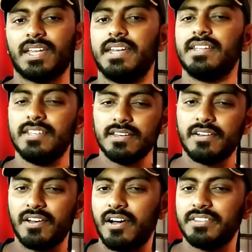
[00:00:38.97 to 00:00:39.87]
And
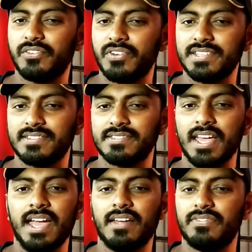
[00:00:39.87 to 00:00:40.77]
here are the
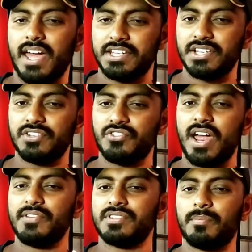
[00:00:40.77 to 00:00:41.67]
reasons that
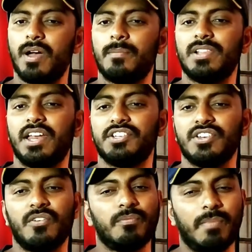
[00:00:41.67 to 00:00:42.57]
drives the
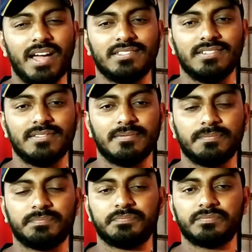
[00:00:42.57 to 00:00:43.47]
popularity of Python.
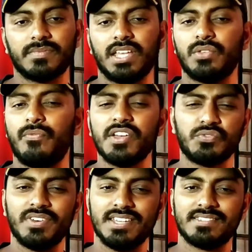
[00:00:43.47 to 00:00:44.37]
The
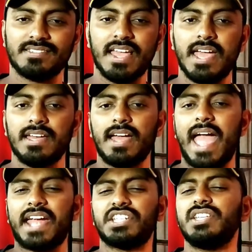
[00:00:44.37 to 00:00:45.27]
first one is
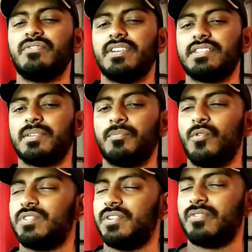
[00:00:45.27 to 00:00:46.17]
active and
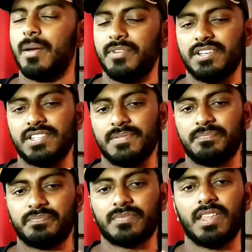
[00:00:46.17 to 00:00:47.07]
supportive community.
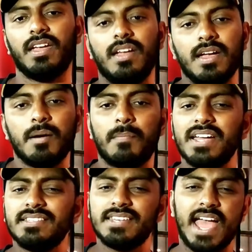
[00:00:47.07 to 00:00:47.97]

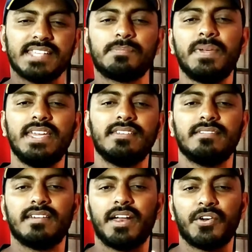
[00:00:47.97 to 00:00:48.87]
Python has
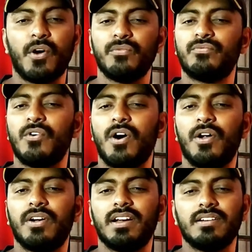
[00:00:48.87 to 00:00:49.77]
been around
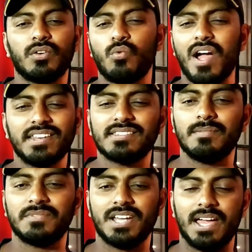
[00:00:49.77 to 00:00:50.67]
for quite
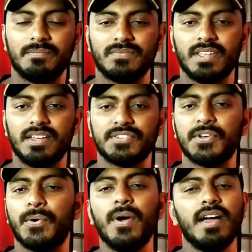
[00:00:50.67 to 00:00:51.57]
some time,
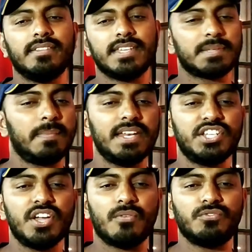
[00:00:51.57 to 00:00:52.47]
so there's
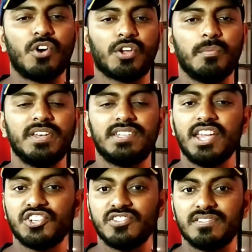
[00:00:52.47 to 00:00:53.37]
plenty of
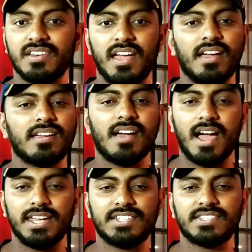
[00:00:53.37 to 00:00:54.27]
documentation,
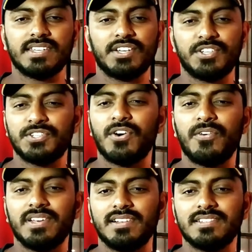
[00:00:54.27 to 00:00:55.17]
guides,
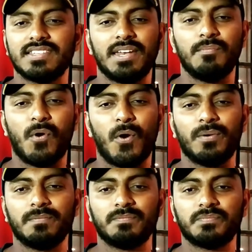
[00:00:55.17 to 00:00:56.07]
tutorials, and more.
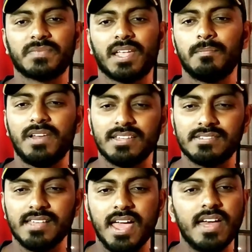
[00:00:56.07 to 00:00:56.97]

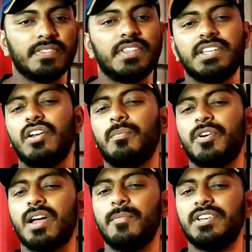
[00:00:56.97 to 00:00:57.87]
Plus, the
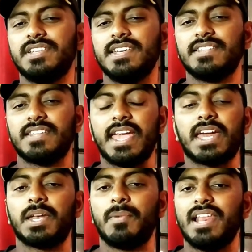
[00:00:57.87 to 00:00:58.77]
developer community is
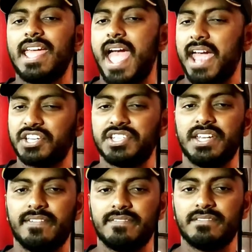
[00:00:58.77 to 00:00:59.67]
incredibly
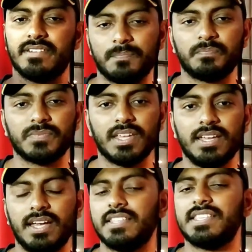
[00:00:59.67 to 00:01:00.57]
active.
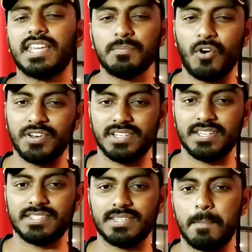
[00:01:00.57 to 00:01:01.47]
And the second point
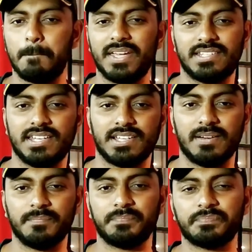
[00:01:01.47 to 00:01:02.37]
is big data.
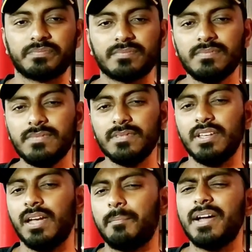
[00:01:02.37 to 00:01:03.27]

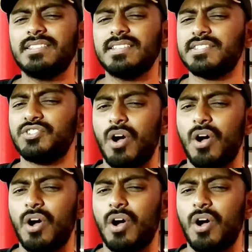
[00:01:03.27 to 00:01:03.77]
Python is